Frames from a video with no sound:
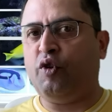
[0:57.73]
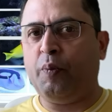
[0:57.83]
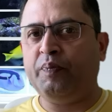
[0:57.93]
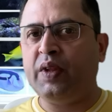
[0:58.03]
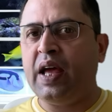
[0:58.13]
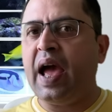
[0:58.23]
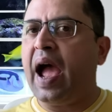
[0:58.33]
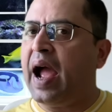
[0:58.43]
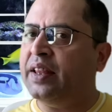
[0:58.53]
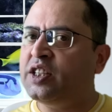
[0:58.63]
for.
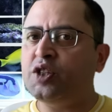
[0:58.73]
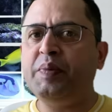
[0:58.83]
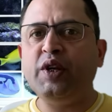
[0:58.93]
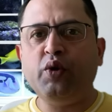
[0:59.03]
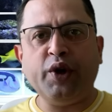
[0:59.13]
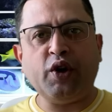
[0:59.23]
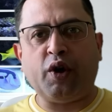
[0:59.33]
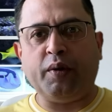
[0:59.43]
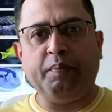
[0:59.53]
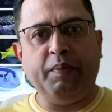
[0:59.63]
And this has been going
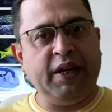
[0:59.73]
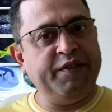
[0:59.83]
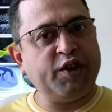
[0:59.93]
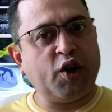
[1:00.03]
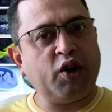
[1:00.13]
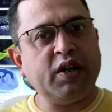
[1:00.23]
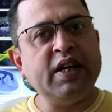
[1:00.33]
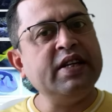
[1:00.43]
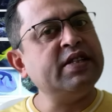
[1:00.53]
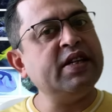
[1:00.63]
on, believe it or not,
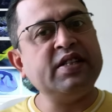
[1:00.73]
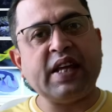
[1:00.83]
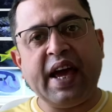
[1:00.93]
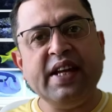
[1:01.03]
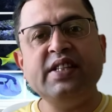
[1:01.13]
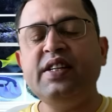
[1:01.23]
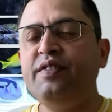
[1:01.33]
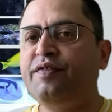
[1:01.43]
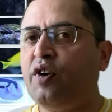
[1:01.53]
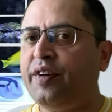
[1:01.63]
since
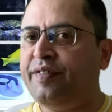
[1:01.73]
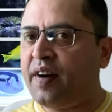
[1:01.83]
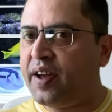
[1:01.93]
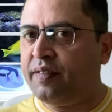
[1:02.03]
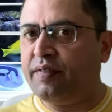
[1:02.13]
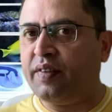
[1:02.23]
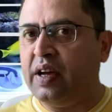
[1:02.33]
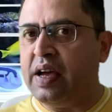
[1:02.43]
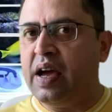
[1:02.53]
1845.